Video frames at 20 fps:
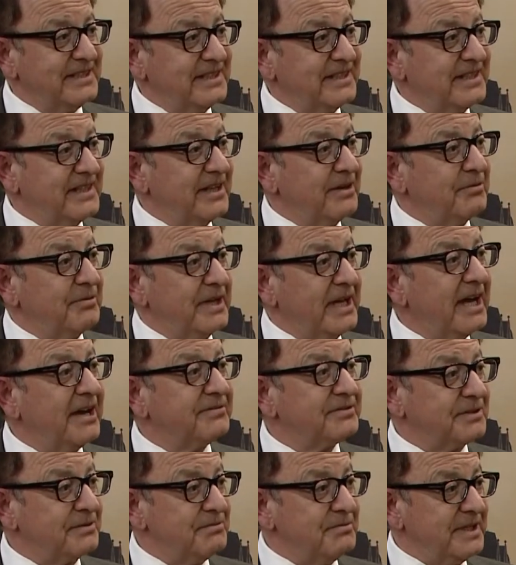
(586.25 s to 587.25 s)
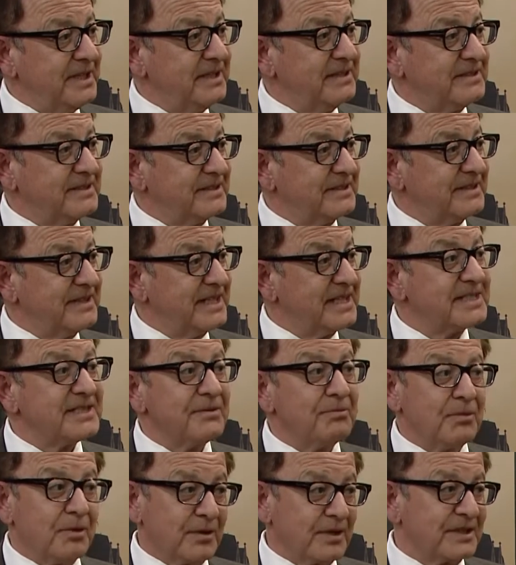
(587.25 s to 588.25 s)
that we have to meet as
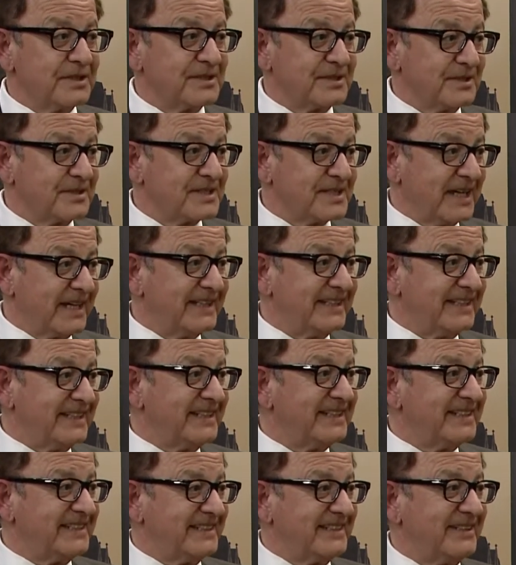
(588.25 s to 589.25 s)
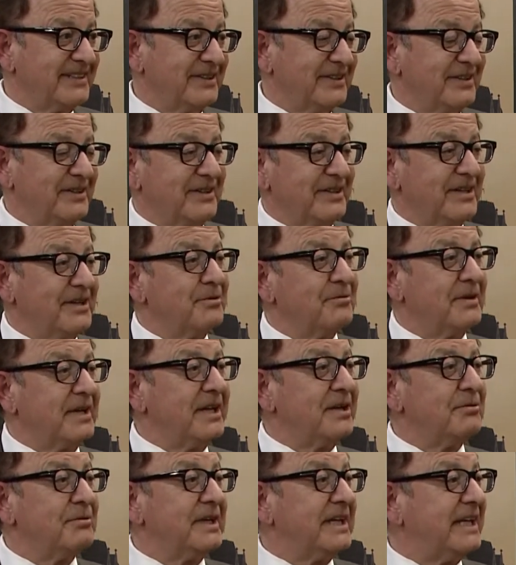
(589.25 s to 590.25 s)
a modern society, or the
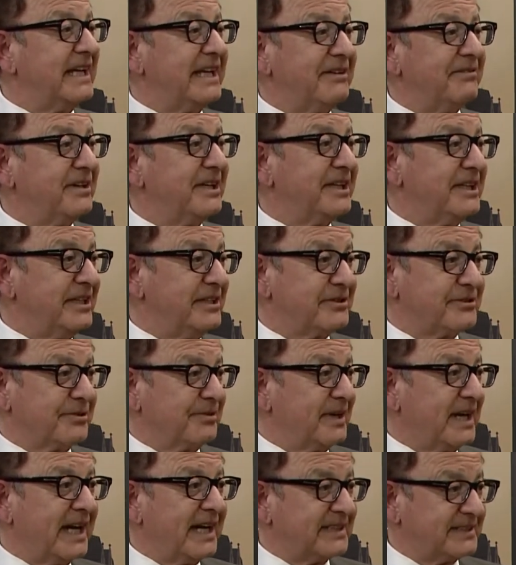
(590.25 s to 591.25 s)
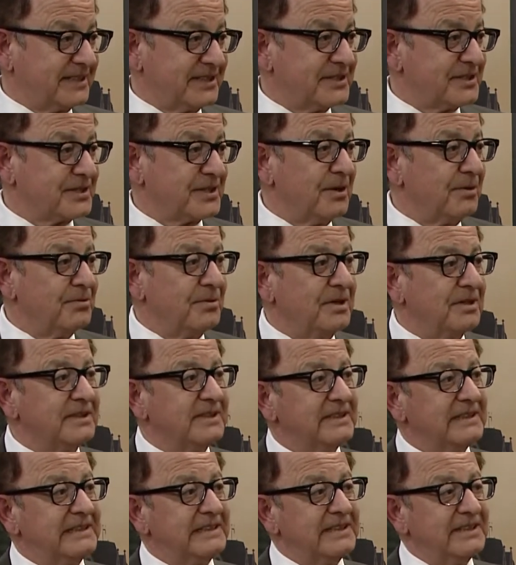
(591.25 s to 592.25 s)
way we live and interact and so on
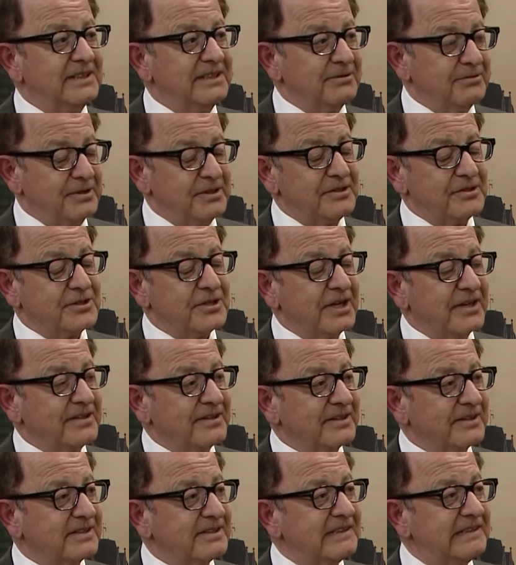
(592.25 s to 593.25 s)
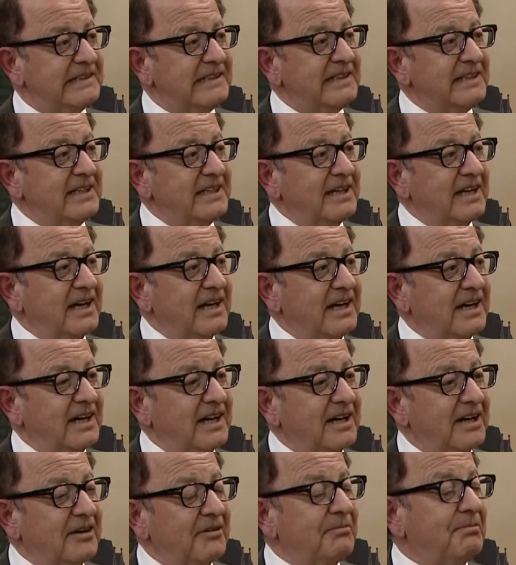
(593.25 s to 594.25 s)
with each other.
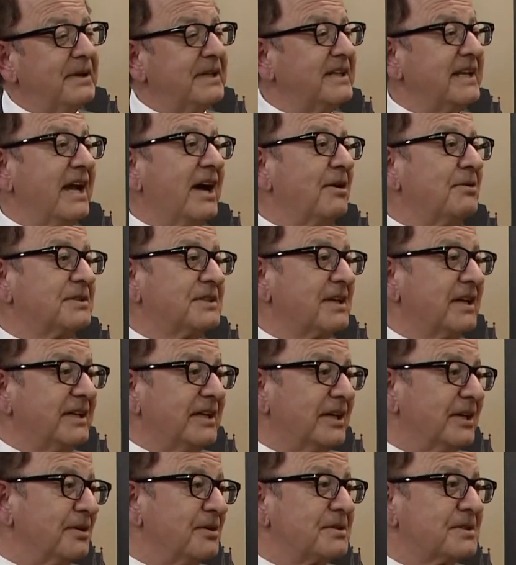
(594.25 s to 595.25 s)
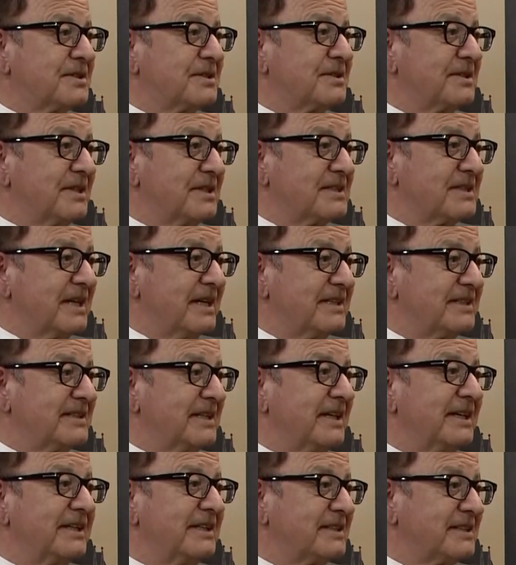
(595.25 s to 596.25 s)
But the outside looks, as I
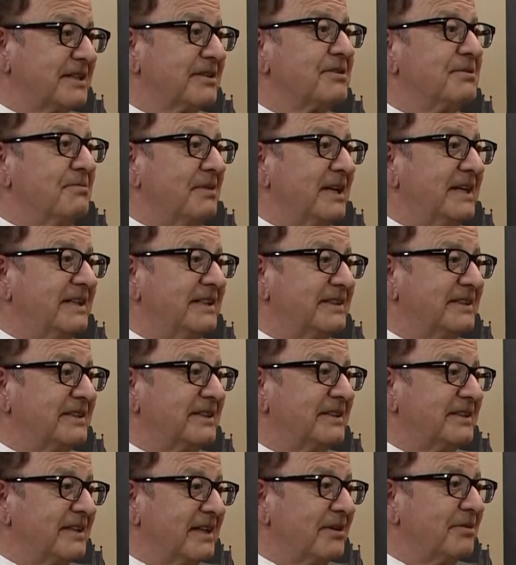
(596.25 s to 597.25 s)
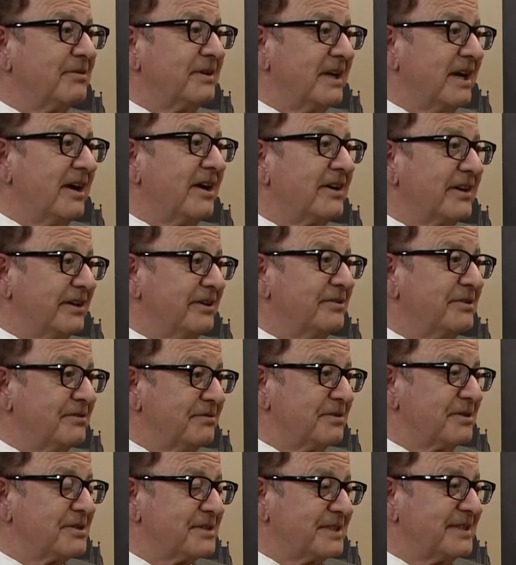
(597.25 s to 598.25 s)
said, it's a reminder that we are a
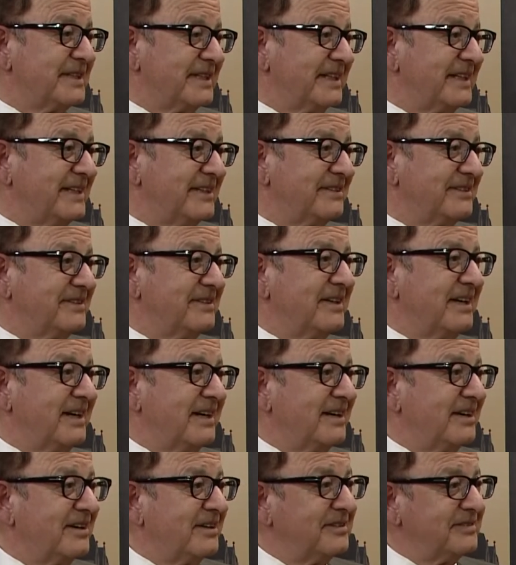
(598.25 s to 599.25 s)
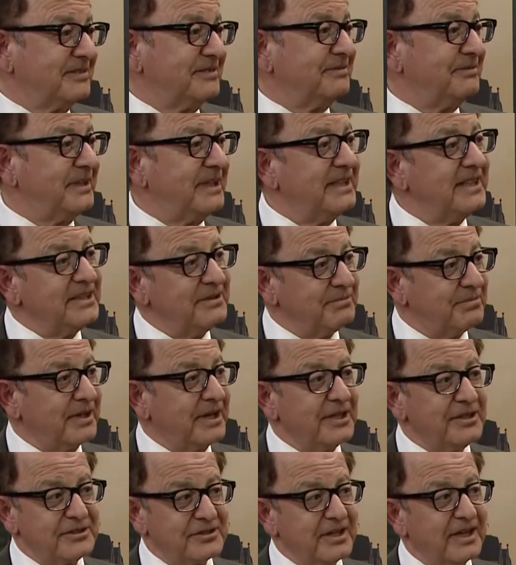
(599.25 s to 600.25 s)
university being a
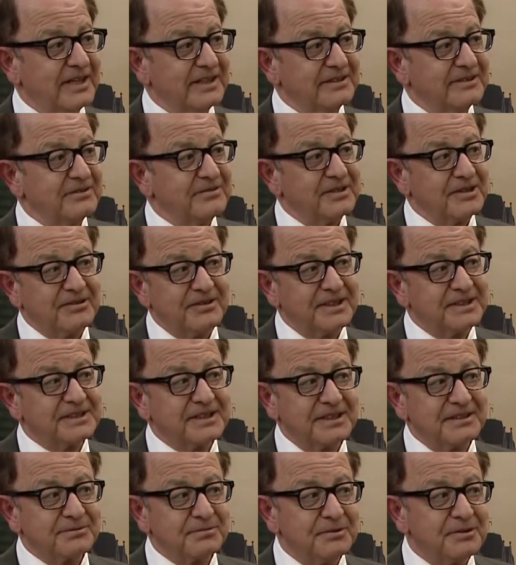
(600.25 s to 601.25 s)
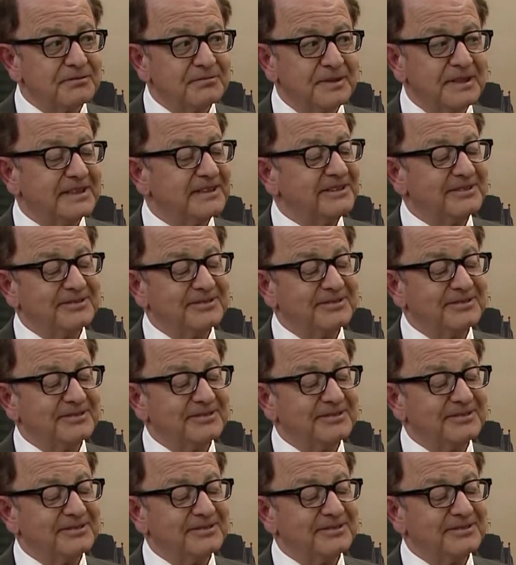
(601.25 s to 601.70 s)
brainchild of the Renaissance movement.